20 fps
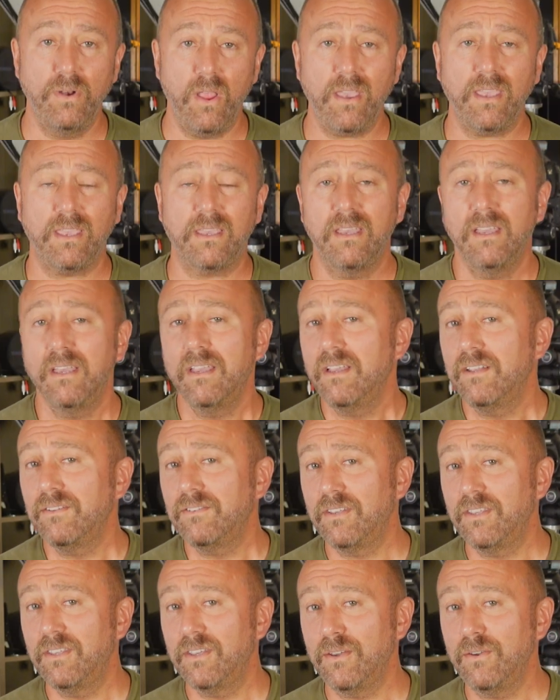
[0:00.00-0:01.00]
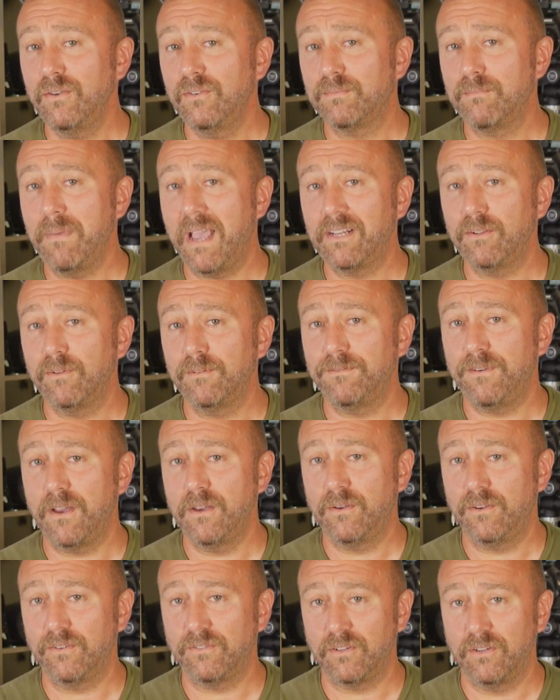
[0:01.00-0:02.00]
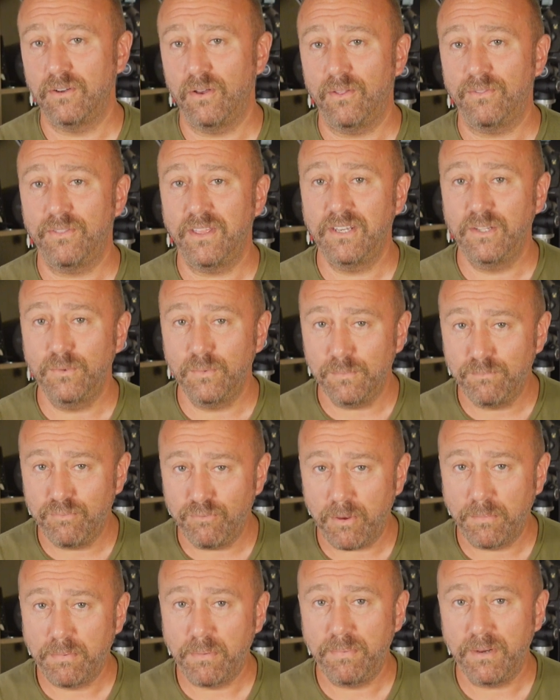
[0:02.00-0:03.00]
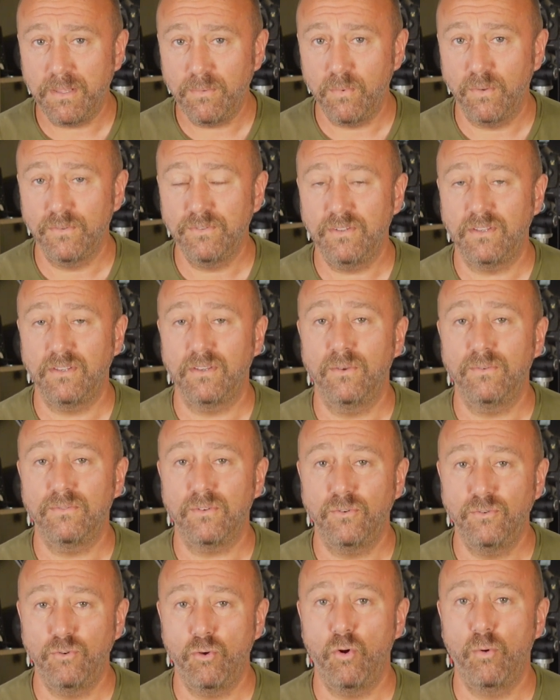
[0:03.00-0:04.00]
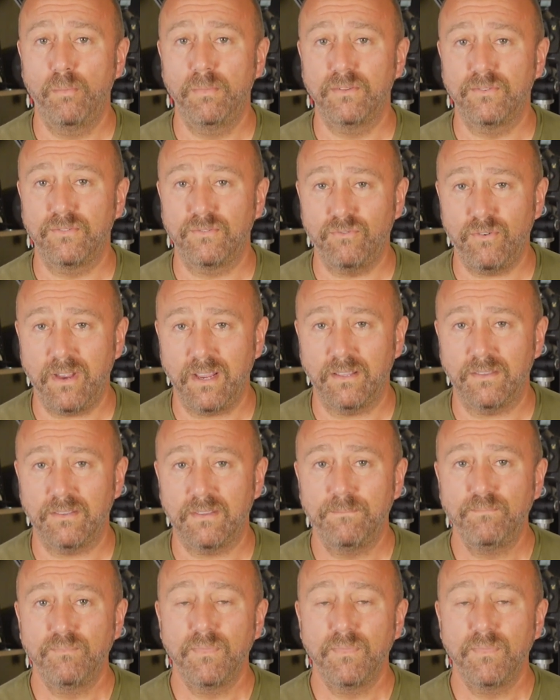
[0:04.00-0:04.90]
like to use manual focus a lot, then you will probably want to use normal strength.